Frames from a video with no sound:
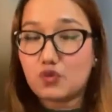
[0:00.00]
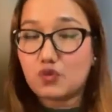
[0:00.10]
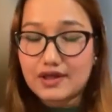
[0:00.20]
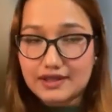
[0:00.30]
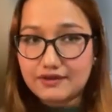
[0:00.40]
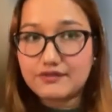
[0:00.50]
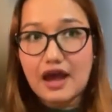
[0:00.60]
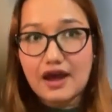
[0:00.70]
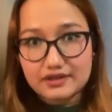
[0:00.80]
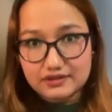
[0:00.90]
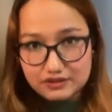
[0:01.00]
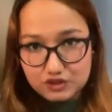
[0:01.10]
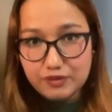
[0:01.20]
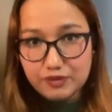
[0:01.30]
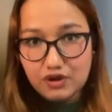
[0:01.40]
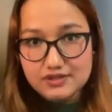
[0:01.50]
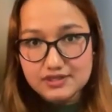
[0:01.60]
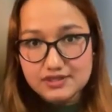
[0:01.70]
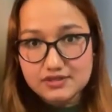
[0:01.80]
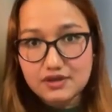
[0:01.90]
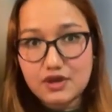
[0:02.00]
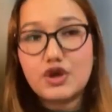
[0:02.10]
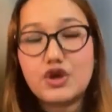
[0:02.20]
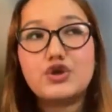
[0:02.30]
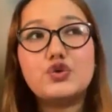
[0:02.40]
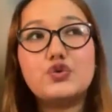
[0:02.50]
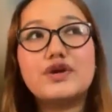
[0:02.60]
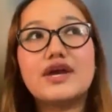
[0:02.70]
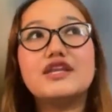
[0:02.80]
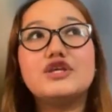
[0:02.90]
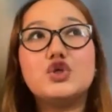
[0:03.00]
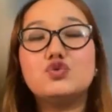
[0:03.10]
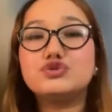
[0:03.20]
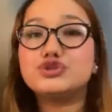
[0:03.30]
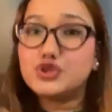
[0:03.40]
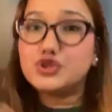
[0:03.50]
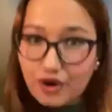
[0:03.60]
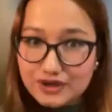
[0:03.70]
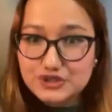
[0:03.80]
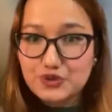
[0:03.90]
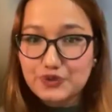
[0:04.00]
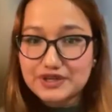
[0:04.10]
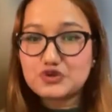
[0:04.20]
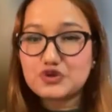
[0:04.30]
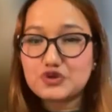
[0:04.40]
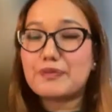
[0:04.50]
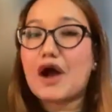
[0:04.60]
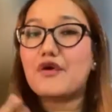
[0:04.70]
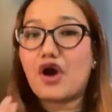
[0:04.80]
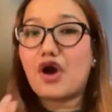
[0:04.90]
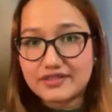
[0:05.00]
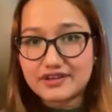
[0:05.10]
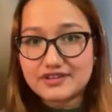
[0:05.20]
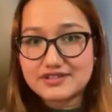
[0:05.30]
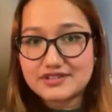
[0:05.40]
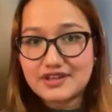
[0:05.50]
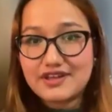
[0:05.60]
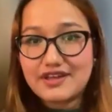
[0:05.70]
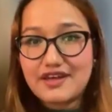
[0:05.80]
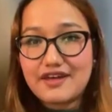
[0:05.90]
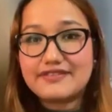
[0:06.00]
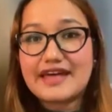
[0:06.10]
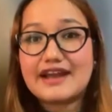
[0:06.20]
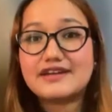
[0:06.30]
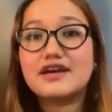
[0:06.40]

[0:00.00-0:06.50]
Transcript: uh, eh, regarding the tuberculosis you can use your story to empower others that